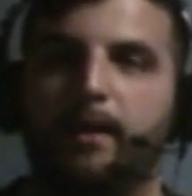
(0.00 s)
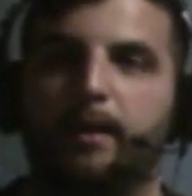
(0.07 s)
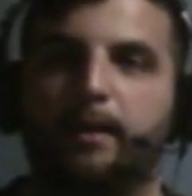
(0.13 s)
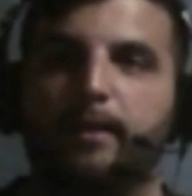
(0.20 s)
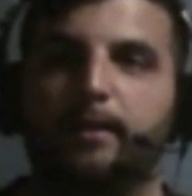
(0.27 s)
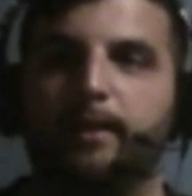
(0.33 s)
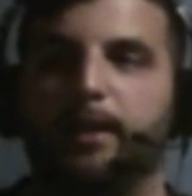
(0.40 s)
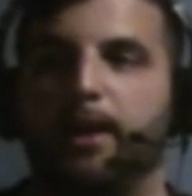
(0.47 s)

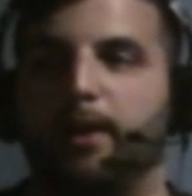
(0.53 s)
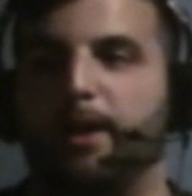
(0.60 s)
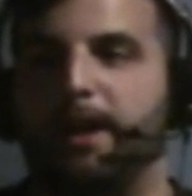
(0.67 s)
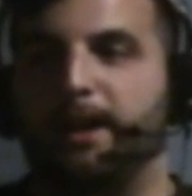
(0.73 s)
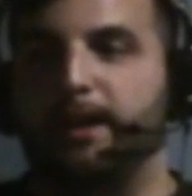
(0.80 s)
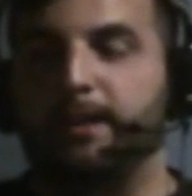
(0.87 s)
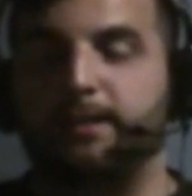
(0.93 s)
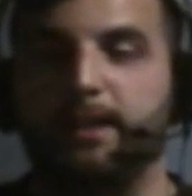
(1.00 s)
And it
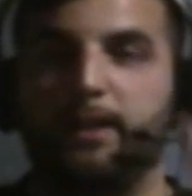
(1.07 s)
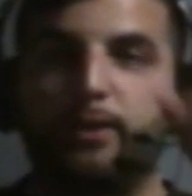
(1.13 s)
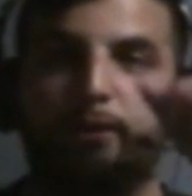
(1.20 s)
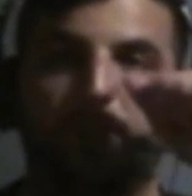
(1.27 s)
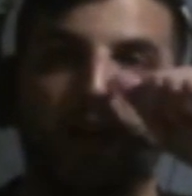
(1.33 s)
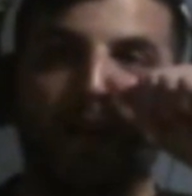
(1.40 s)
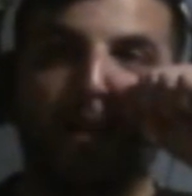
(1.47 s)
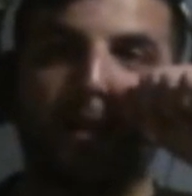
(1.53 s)
continues
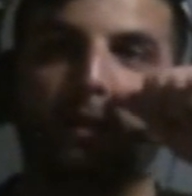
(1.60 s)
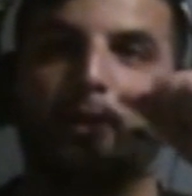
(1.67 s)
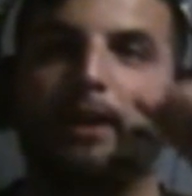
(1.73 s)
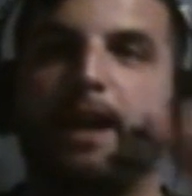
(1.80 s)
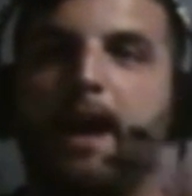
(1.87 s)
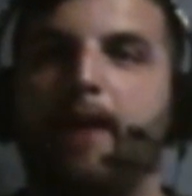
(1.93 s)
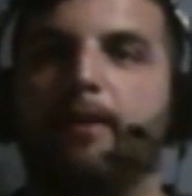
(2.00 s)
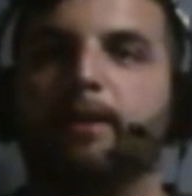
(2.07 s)
that heel
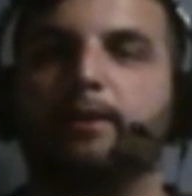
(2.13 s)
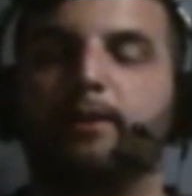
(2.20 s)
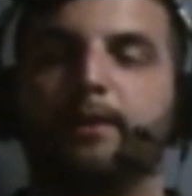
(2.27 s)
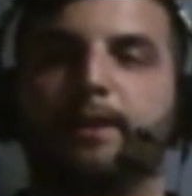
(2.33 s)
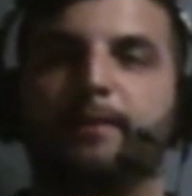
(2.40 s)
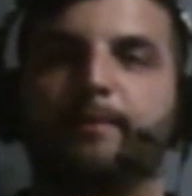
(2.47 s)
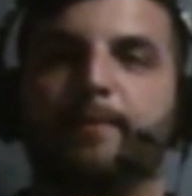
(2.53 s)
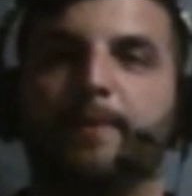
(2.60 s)
character
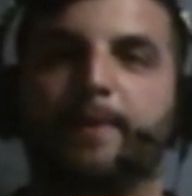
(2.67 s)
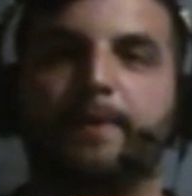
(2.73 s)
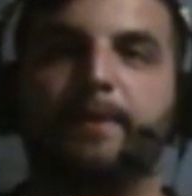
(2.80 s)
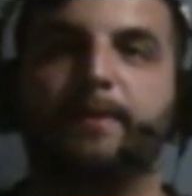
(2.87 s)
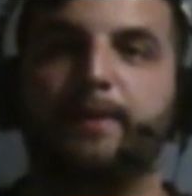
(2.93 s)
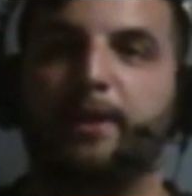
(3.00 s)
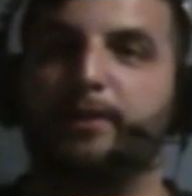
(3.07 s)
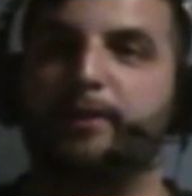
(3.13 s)
and
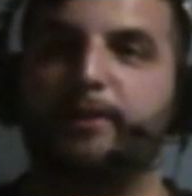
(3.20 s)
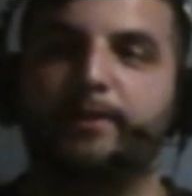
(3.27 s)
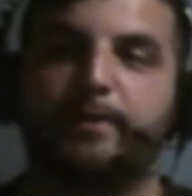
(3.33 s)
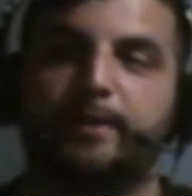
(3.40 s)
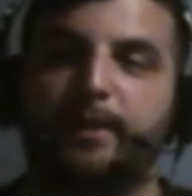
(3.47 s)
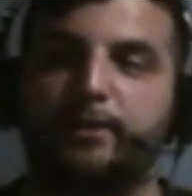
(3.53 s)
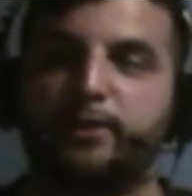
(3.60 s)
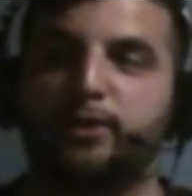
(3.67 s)

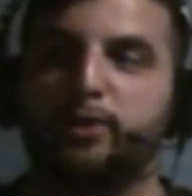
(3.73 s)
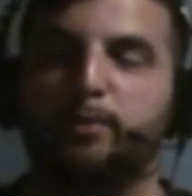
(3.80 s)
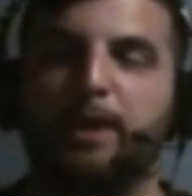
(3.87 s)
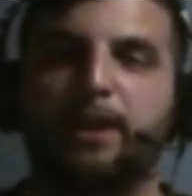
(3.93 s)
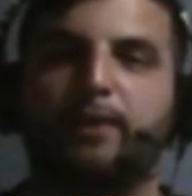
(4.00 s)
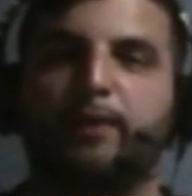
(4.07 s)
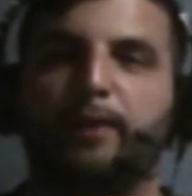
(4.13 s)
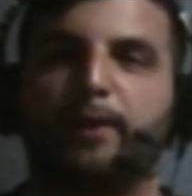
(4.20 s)
doesn't do
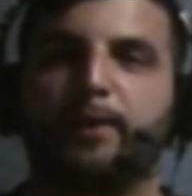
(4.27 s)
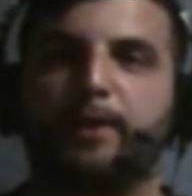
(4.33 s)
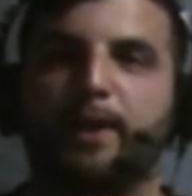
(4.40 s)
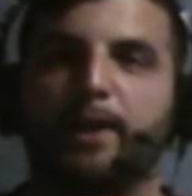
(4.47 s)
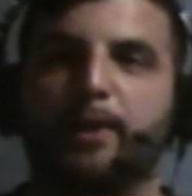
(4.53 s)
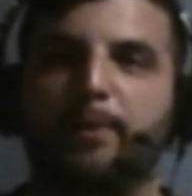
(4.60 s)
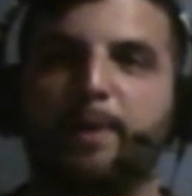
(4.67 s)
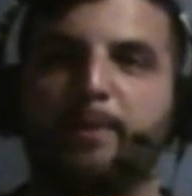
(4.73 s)
much for,
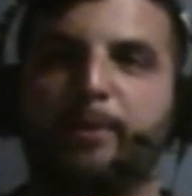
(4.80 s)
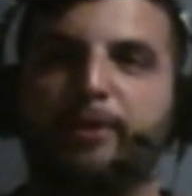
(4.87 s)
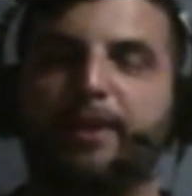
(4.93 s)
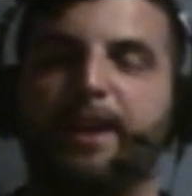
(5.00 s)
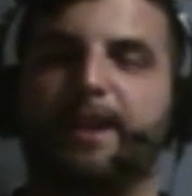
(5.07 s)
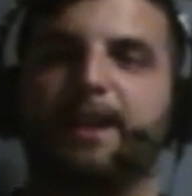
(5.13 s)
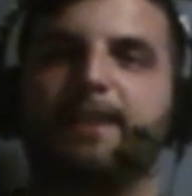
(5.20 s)
the people saying that he's a